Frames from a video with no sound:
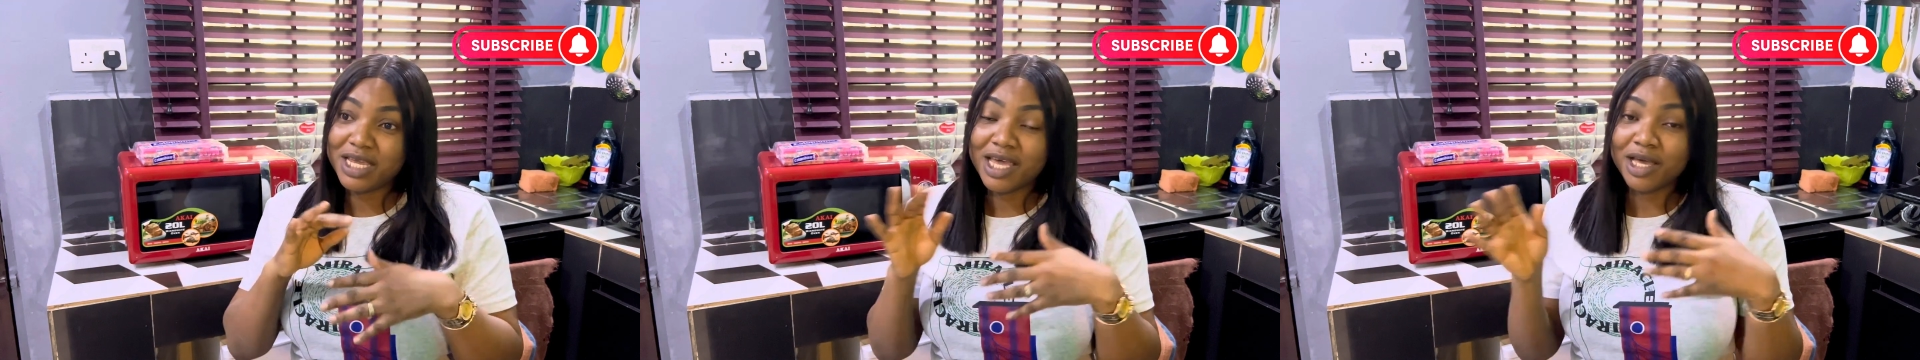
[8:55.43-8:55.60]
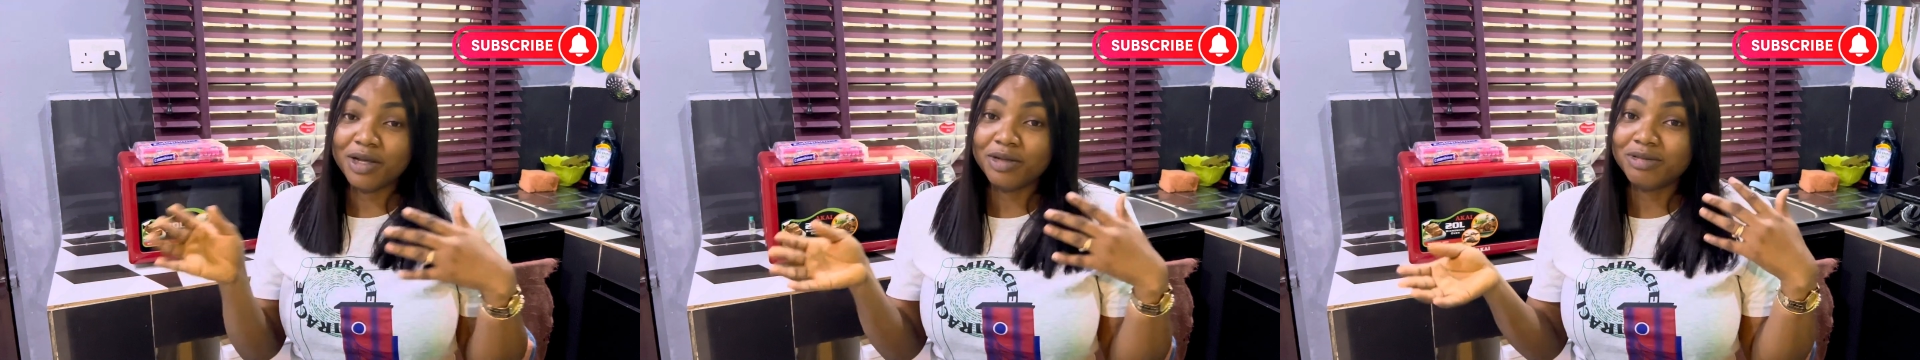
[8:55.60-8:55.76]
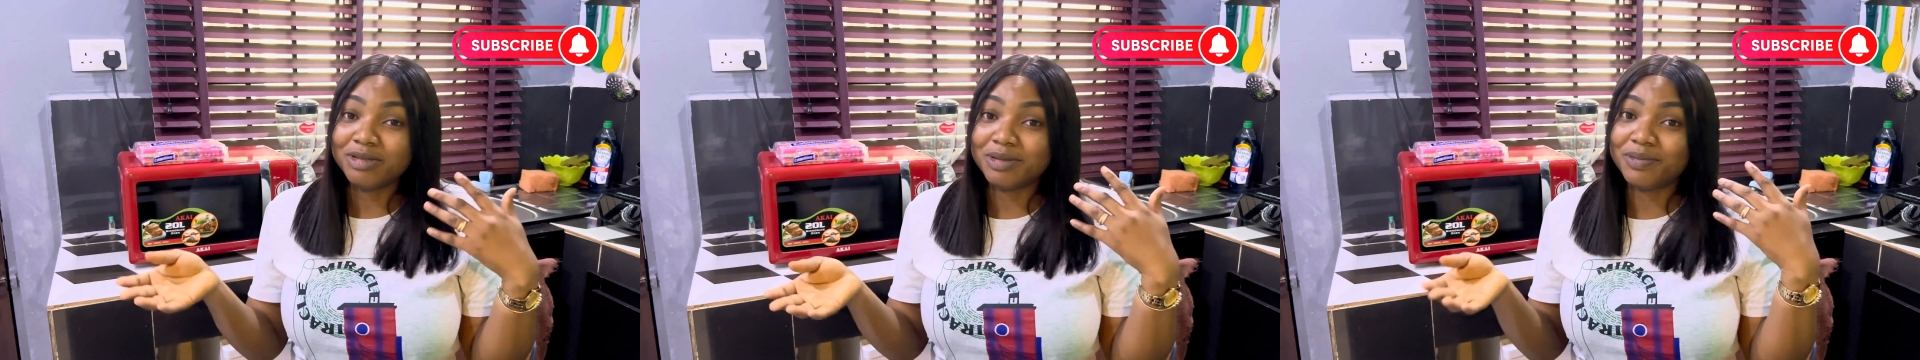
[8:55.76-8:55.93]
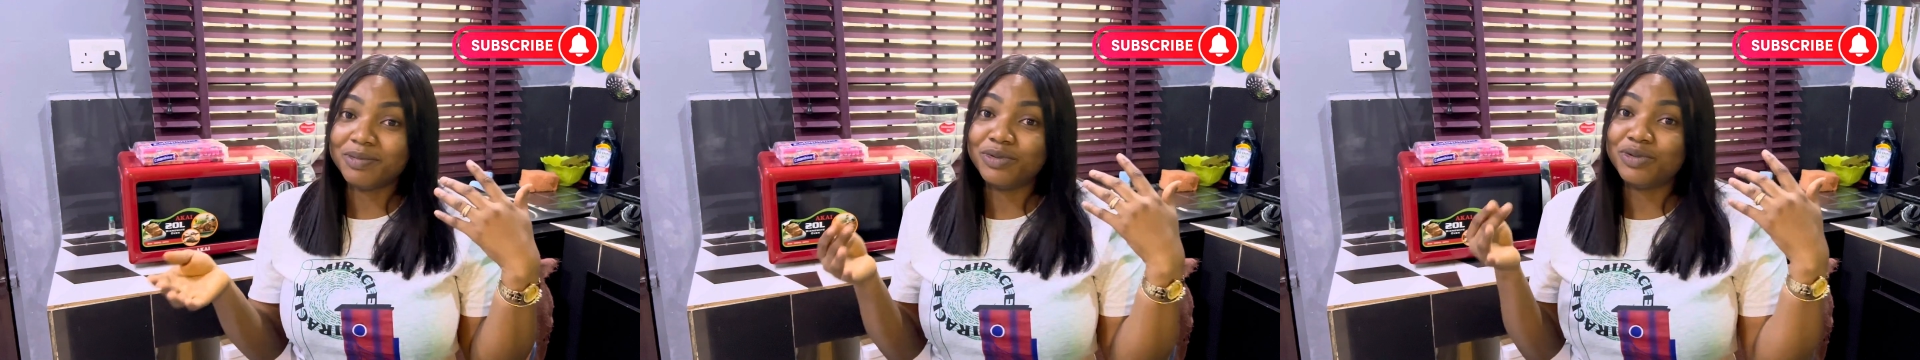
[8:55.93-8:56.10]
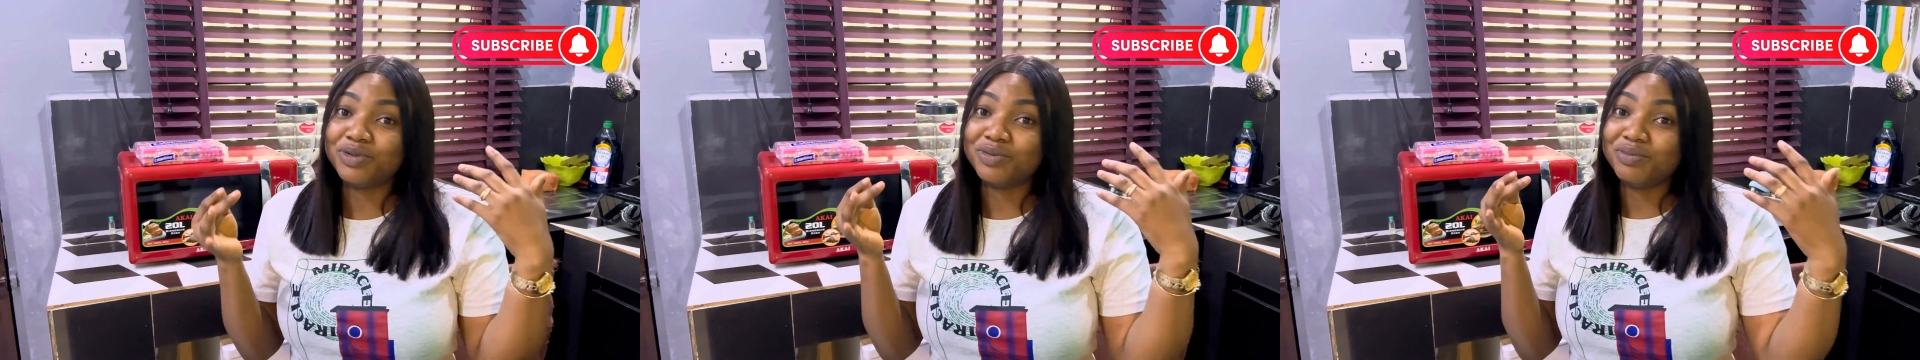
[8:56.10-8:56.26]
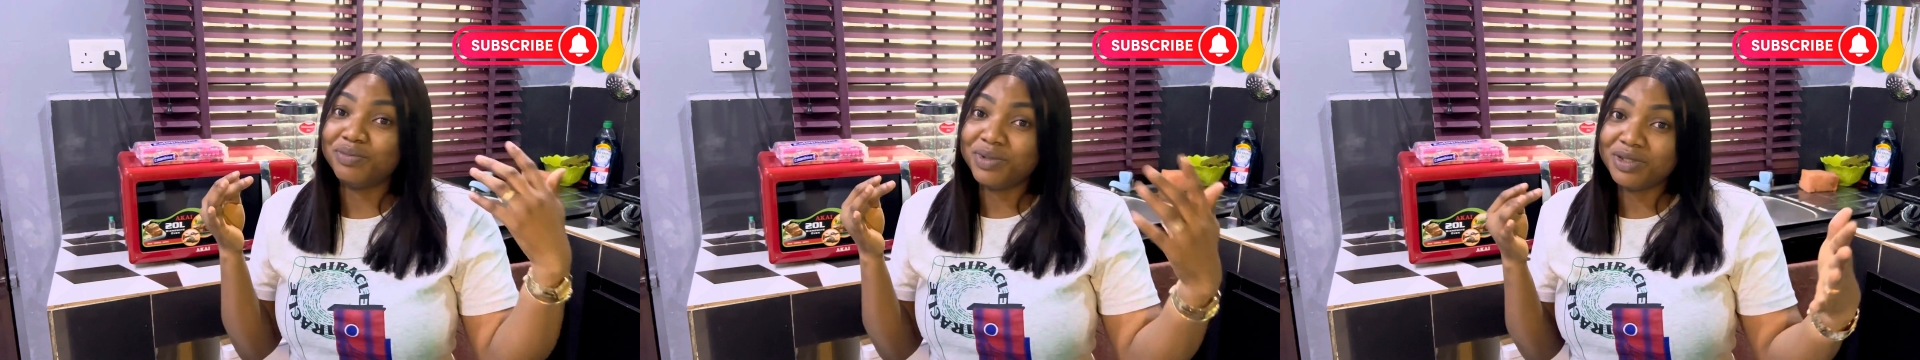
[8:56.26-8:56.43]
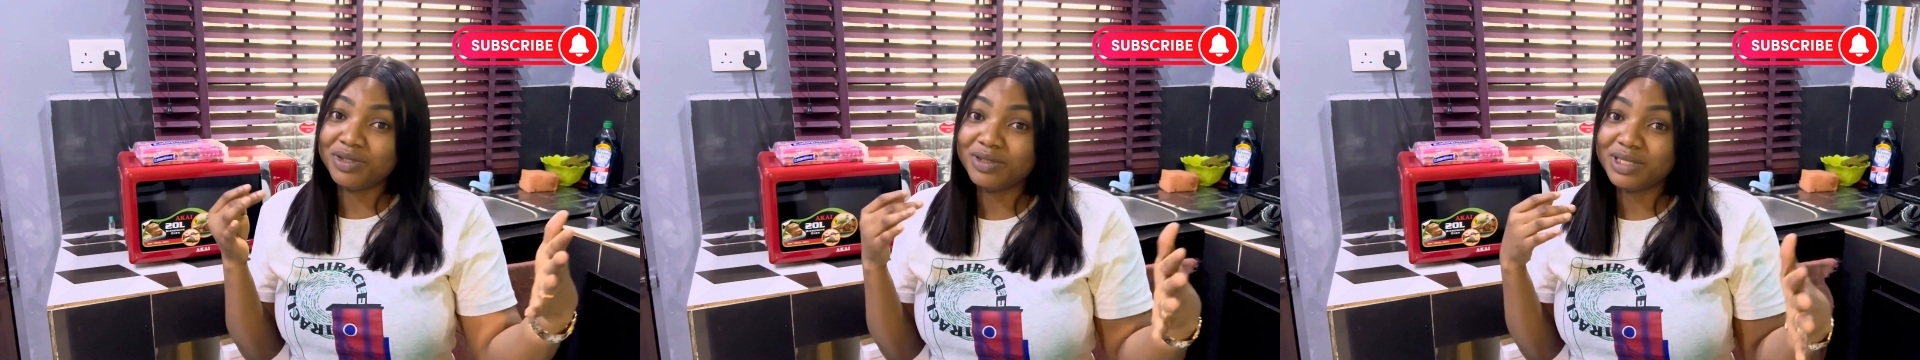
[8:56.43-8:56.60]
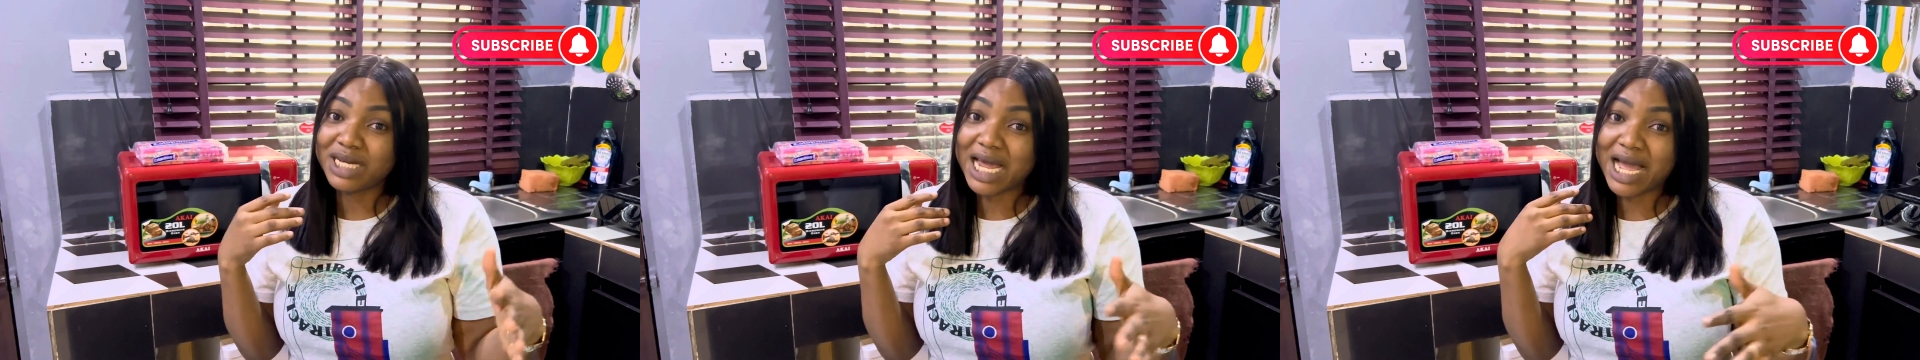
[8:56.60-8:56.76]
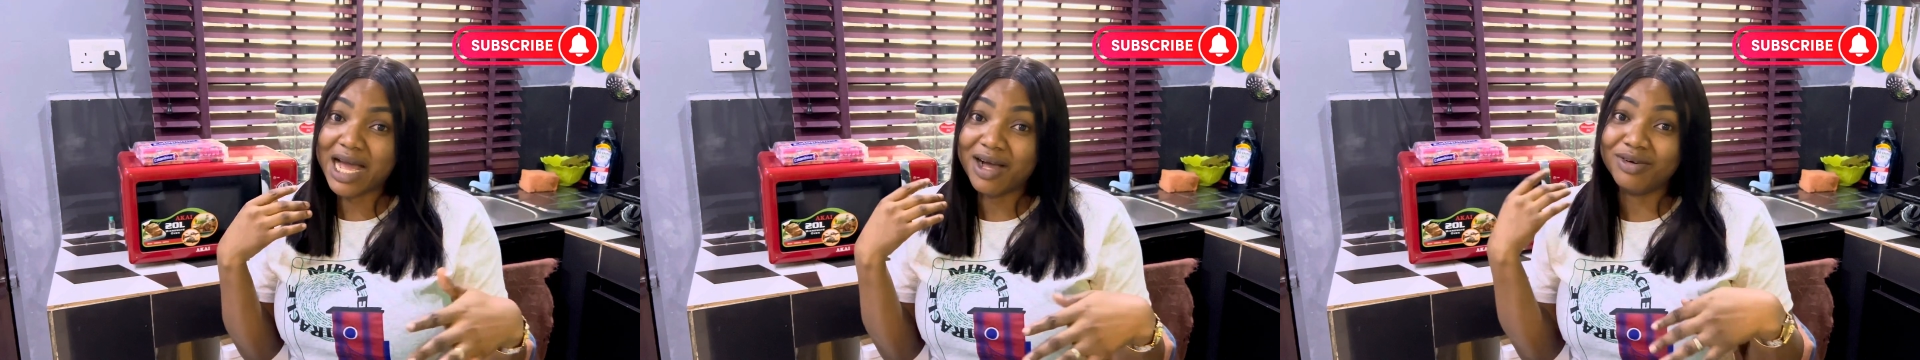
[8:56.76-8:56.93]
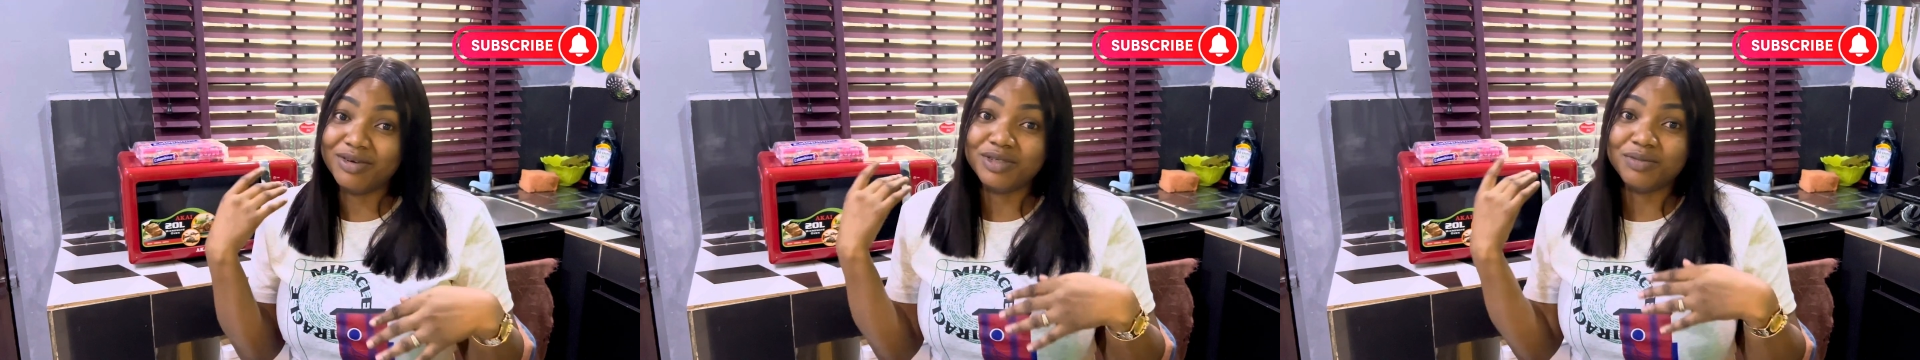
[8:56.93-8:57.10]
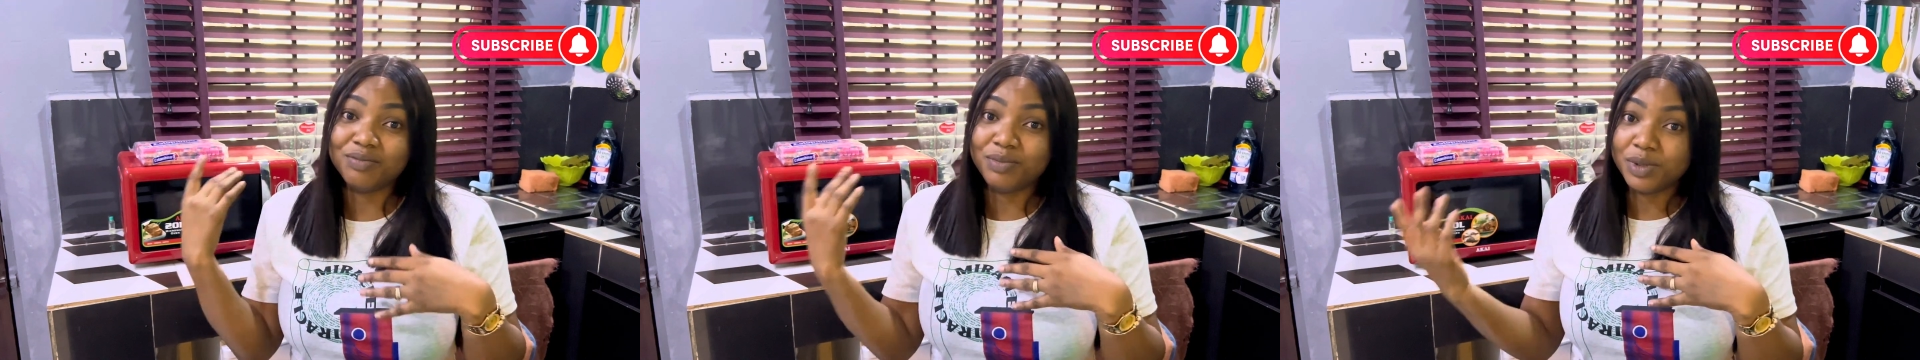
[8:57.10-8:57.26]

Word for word: helps people to build house